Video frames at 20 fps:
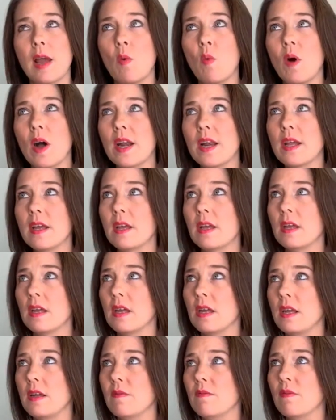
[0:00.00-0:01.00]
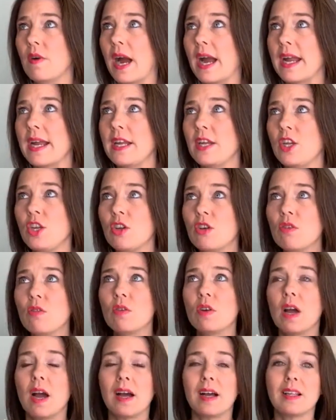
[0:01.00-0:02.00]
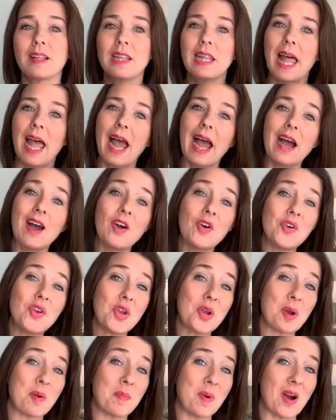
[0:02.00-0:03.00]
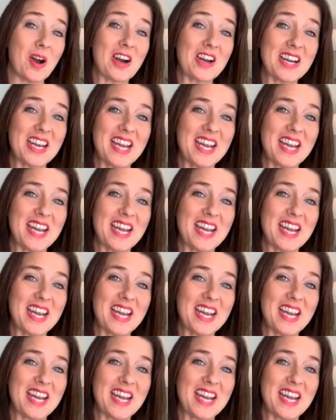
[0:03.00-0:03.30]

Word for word: and I want to invite you to allow your